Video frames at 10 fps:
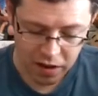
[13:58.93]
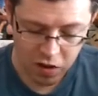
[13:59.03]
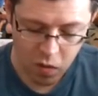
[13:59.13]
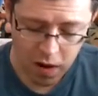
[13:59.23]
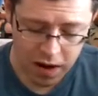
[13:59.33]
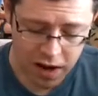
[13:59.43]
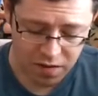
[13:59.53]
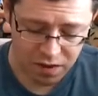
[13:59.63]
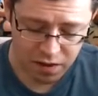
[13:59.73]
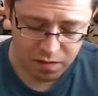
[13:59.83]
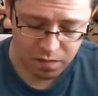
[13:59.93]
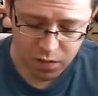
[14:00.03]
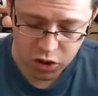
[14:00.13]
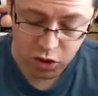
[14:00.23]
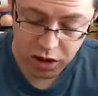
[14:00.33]
I don't know why I never
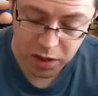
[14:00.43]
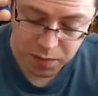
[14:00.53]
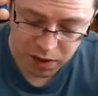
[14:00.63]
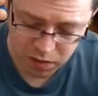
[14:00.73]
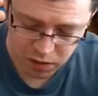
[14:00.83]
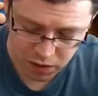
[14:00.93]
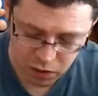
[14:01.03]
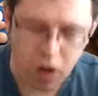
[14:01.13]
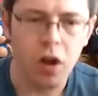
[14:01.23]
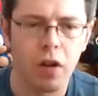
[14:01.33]
showed it in a pickups video,